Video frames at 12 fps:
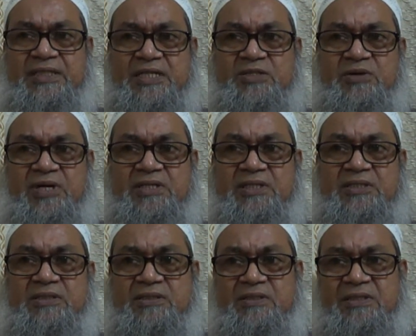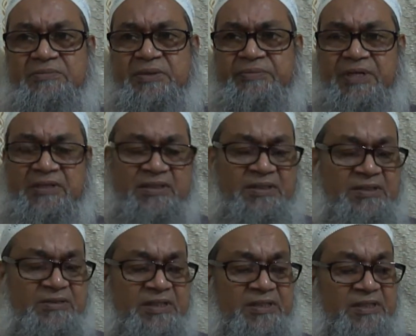That's why it is
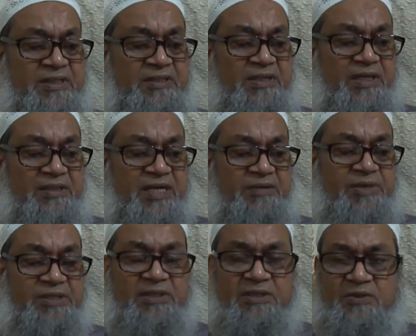treated as termed as